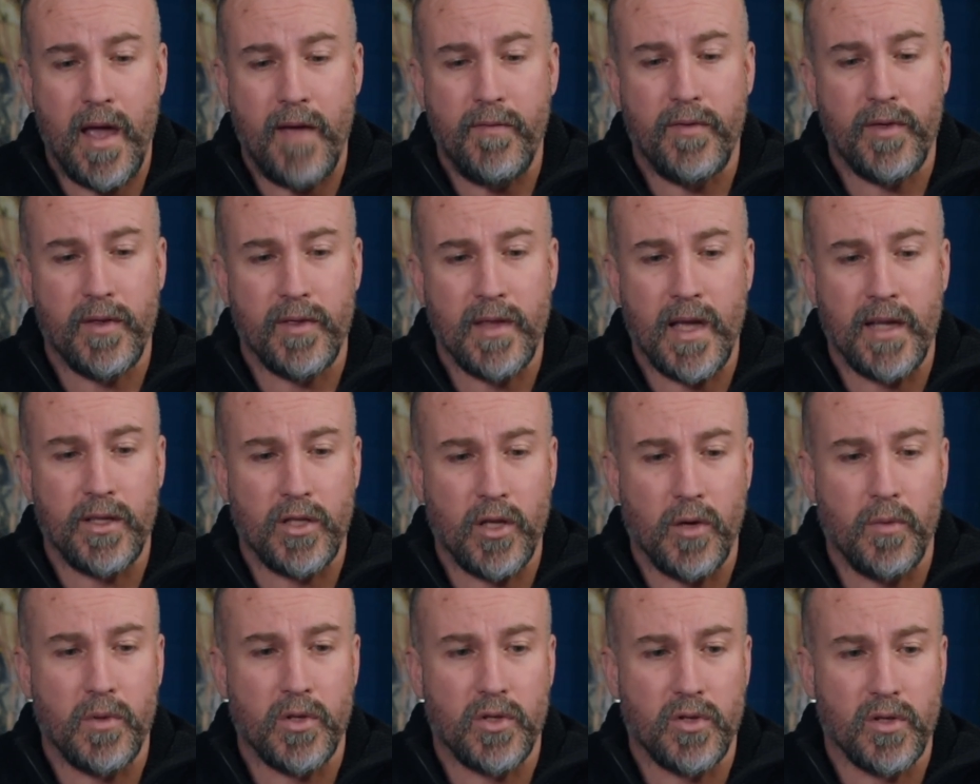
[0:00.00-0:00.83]
Everything they
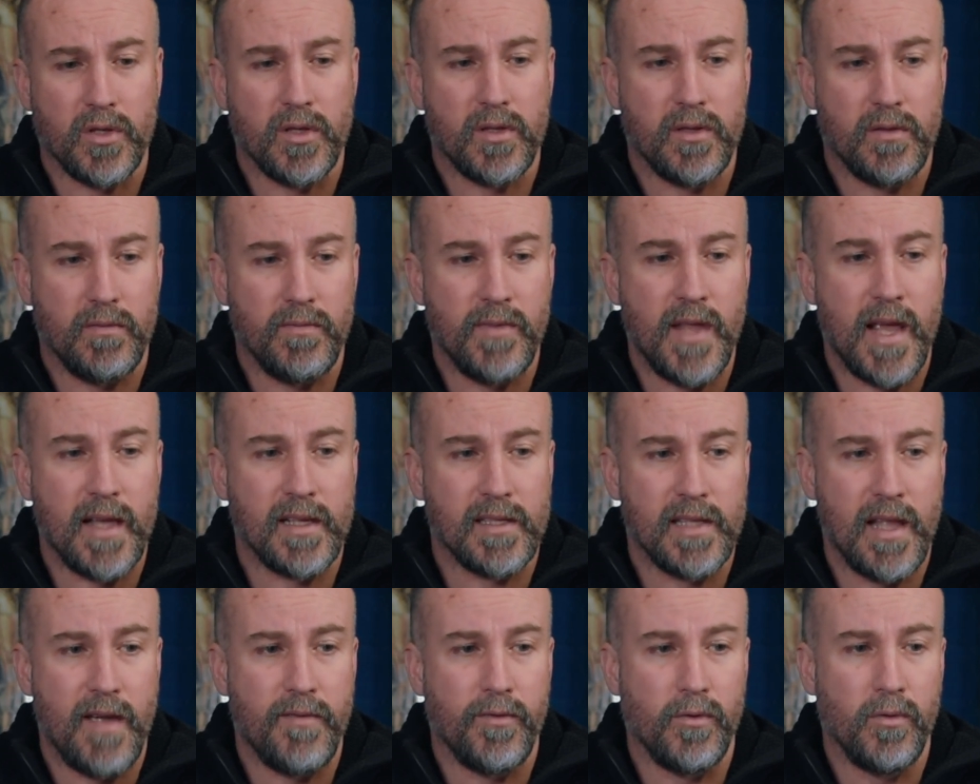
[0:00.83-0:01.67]
do is just
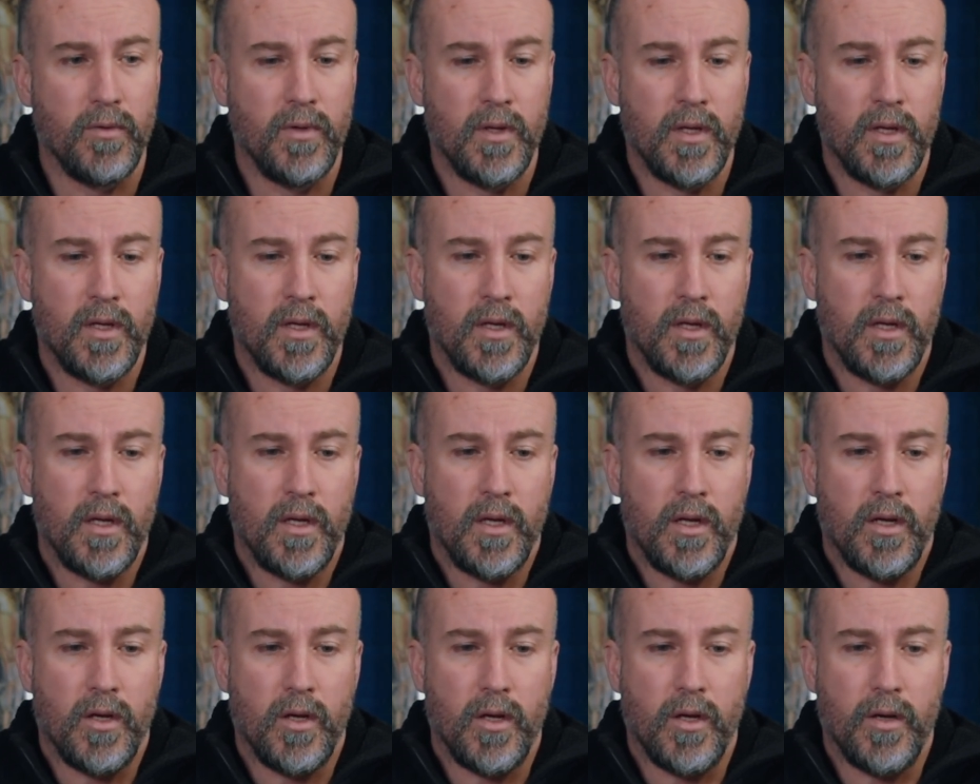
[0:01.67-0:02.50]
next level,
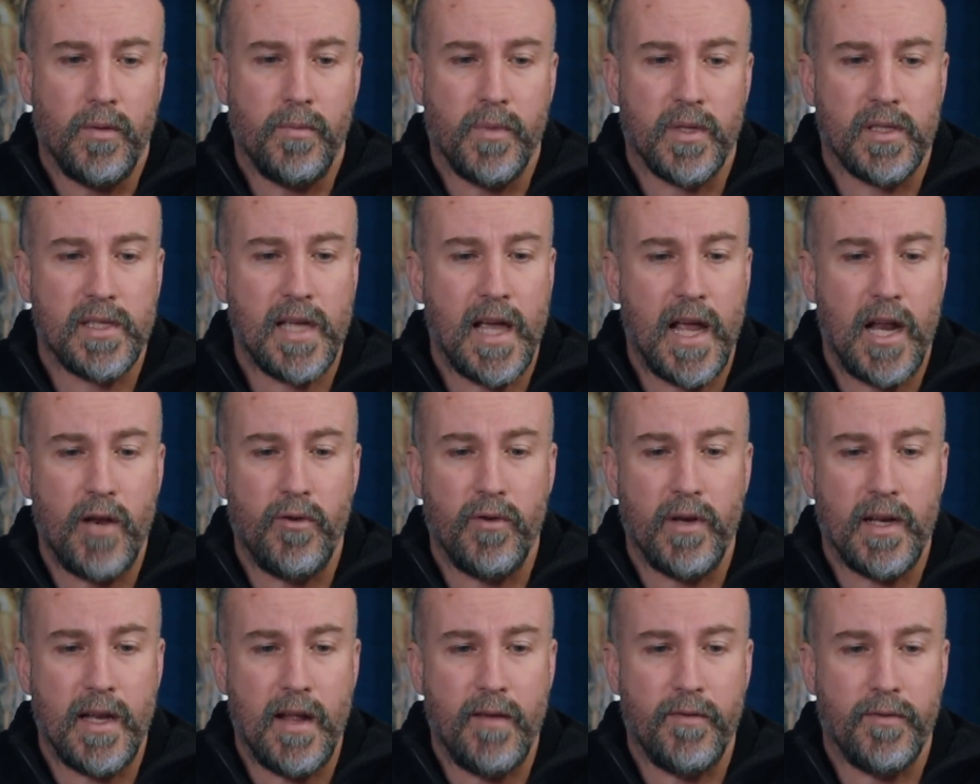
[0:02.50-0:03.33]
the
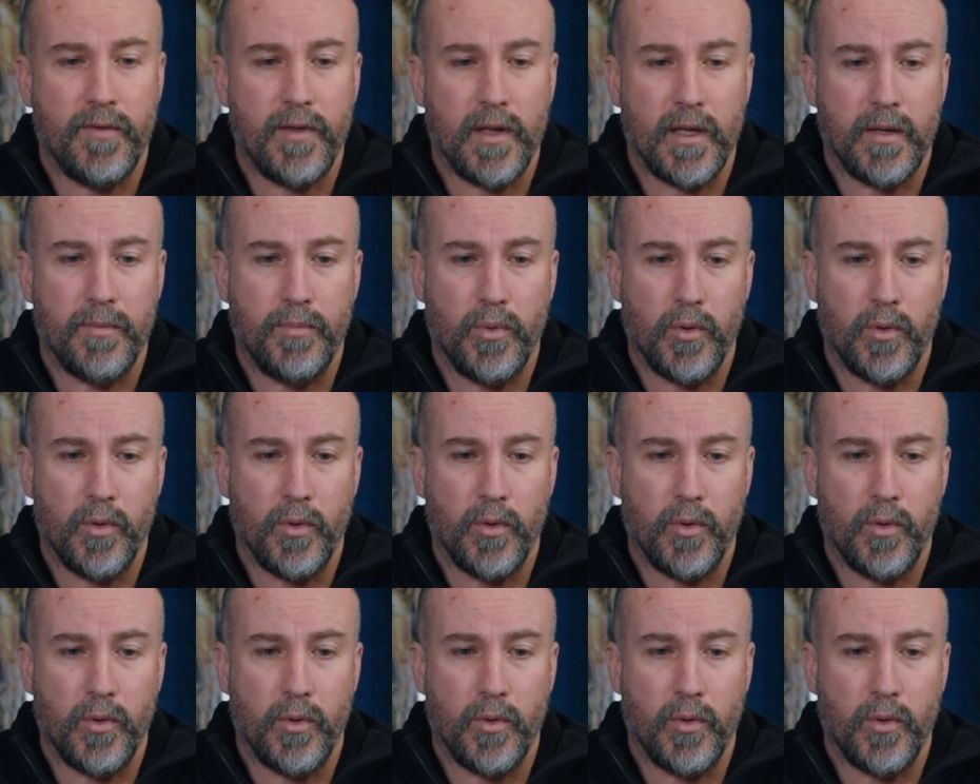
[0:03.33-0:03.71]
tailoring and everything.